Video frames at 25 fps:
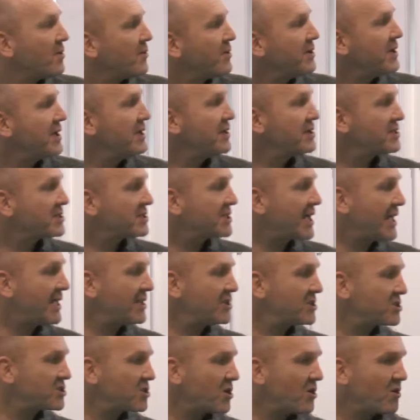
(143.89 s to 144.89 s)
we need a
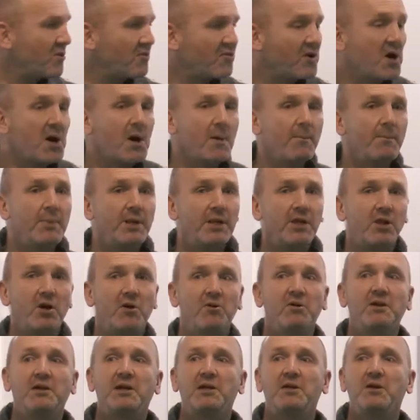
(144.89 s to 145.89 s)
sense of
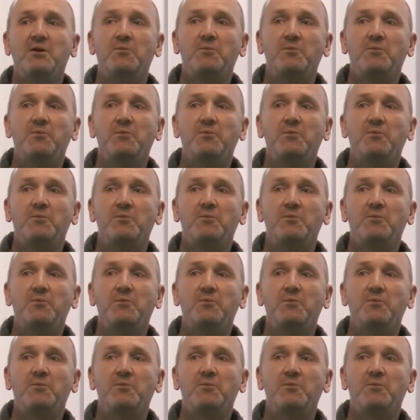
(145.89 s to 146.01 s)
belonging,